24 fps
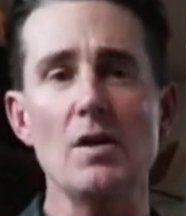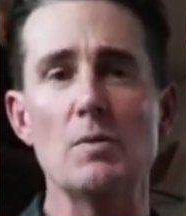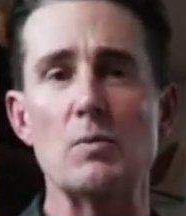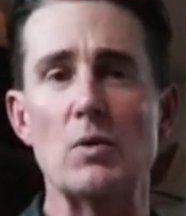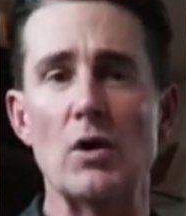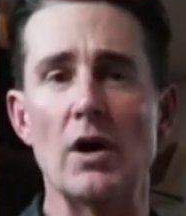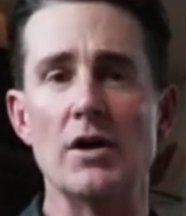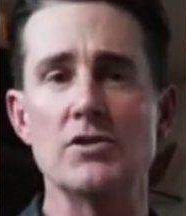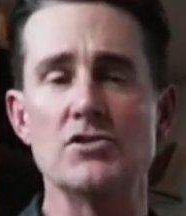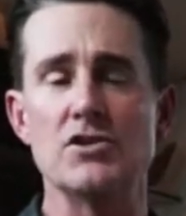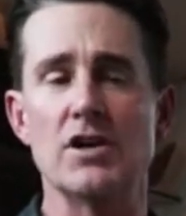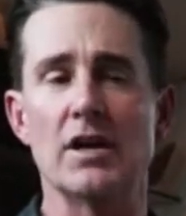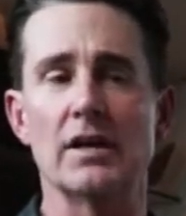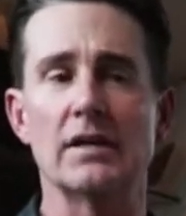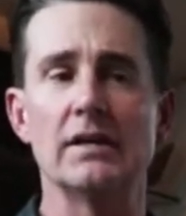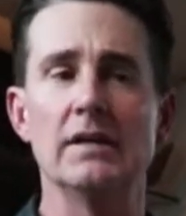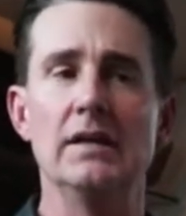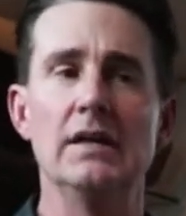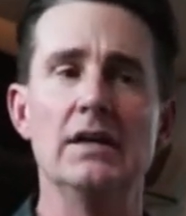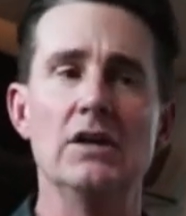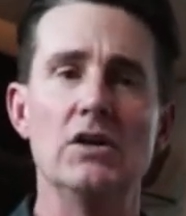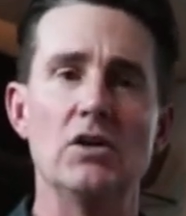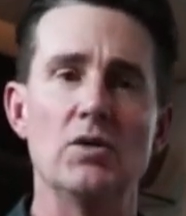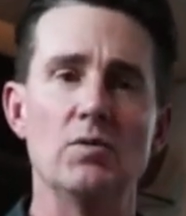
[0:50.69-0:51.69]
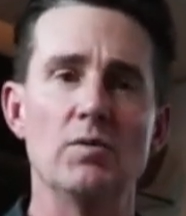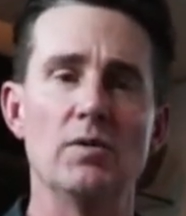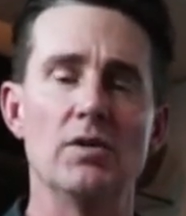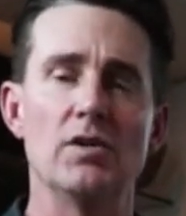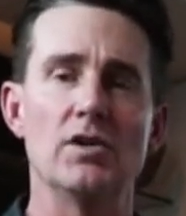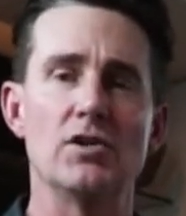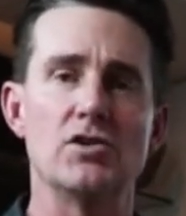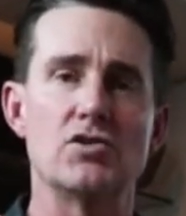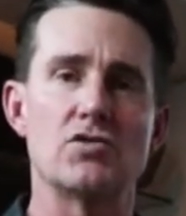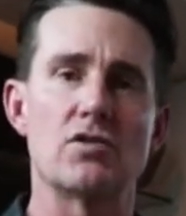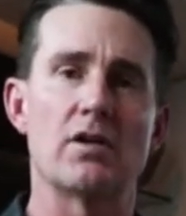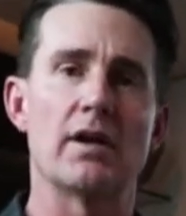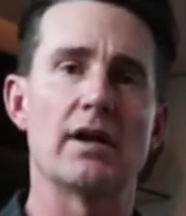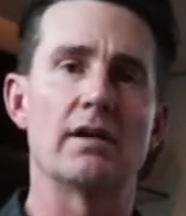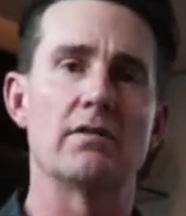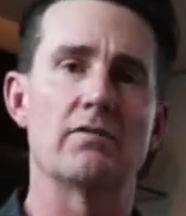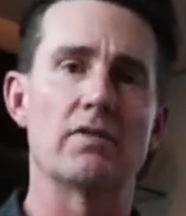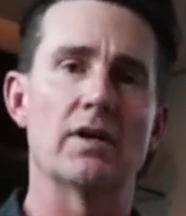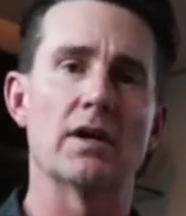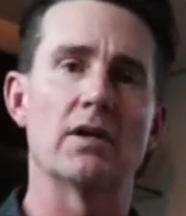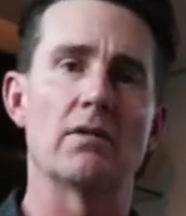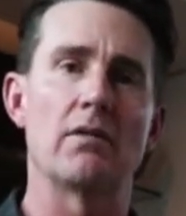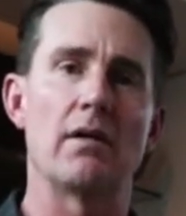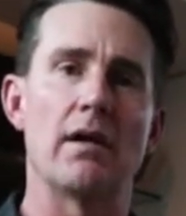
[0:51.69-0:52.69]
project, really to try and
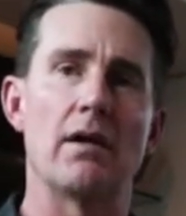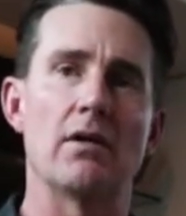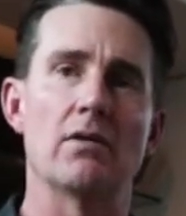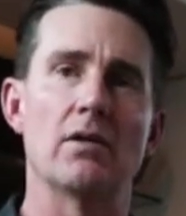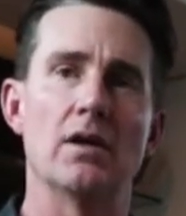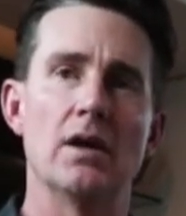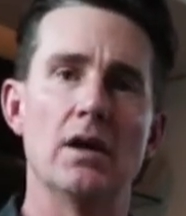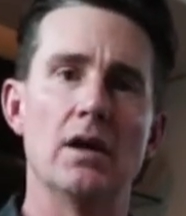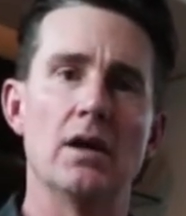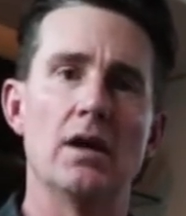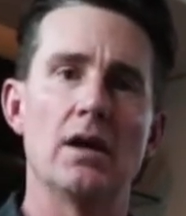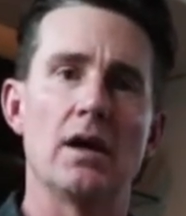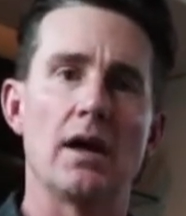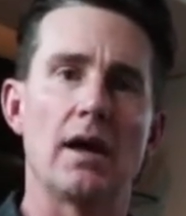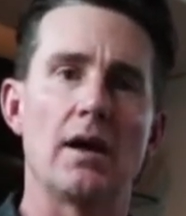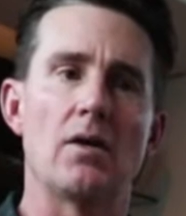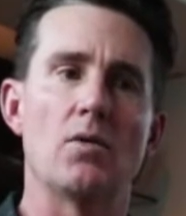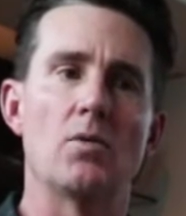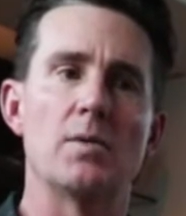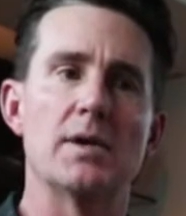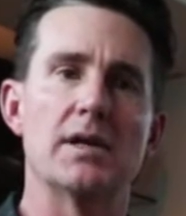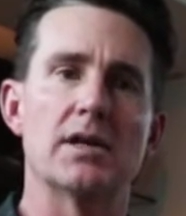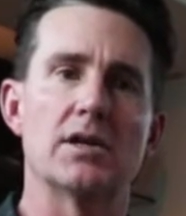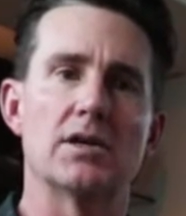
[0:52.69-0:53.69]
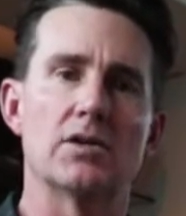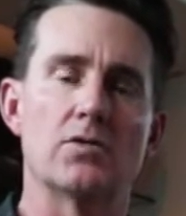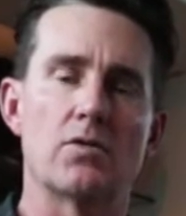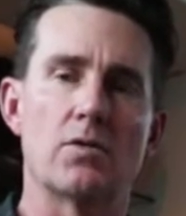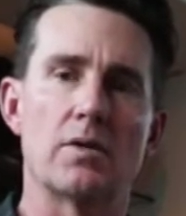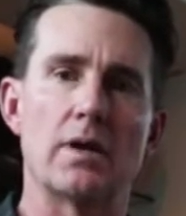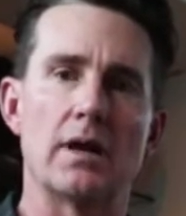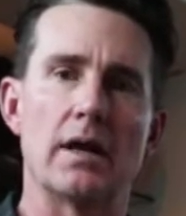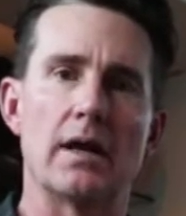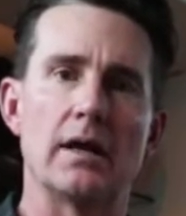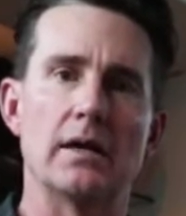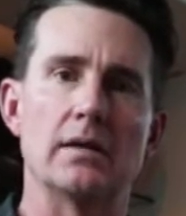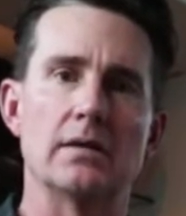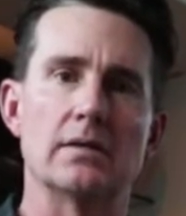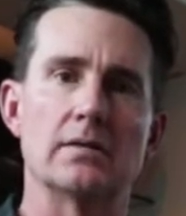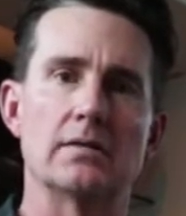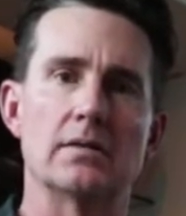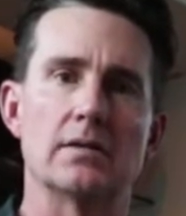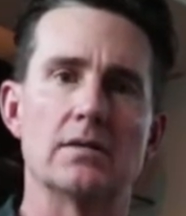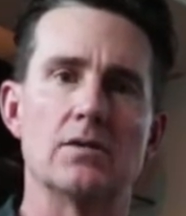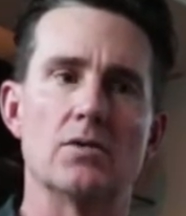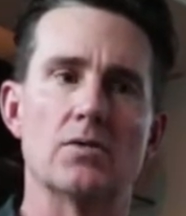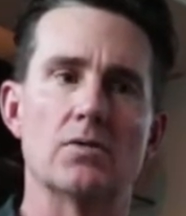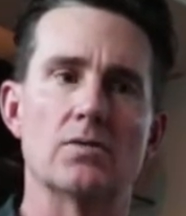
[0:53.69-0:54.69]
figure out how we could create,
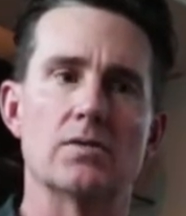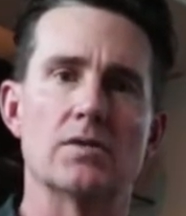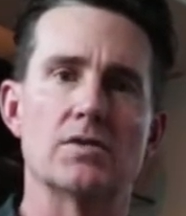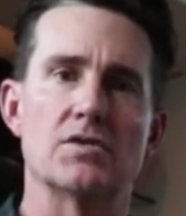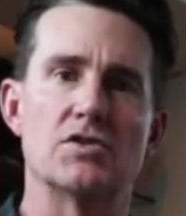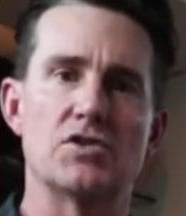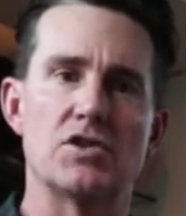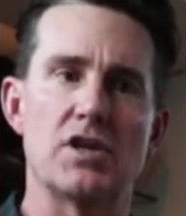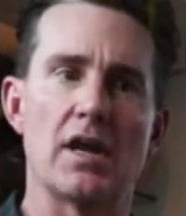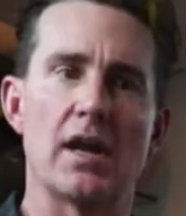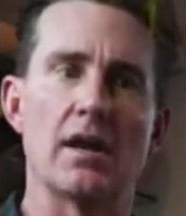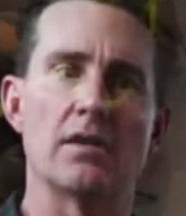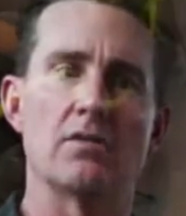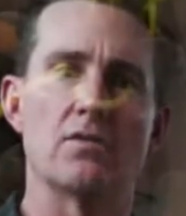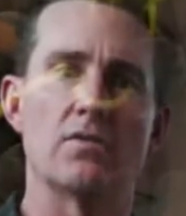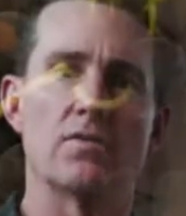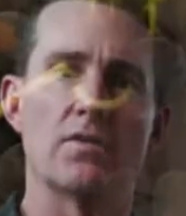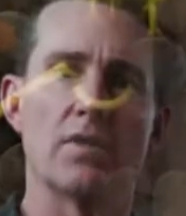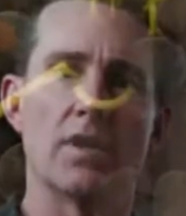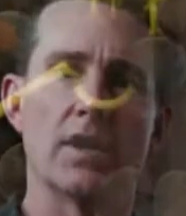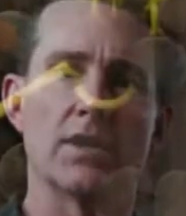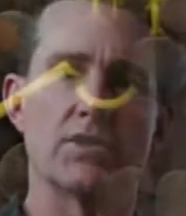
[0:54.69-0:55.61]
the standard for